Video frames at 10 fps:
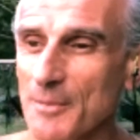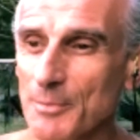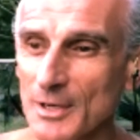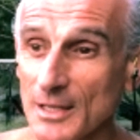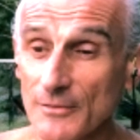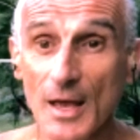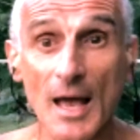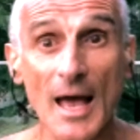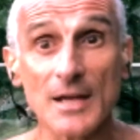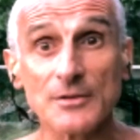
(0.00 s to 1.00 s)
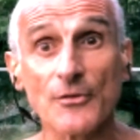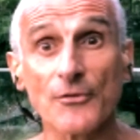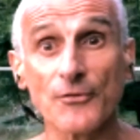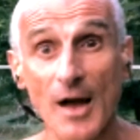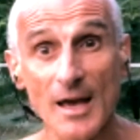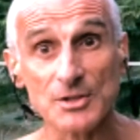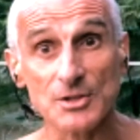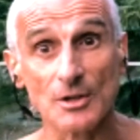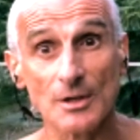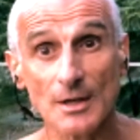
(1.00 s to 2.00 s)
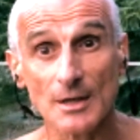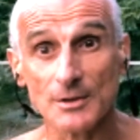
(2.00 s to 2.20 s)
I believe. And Pfizer,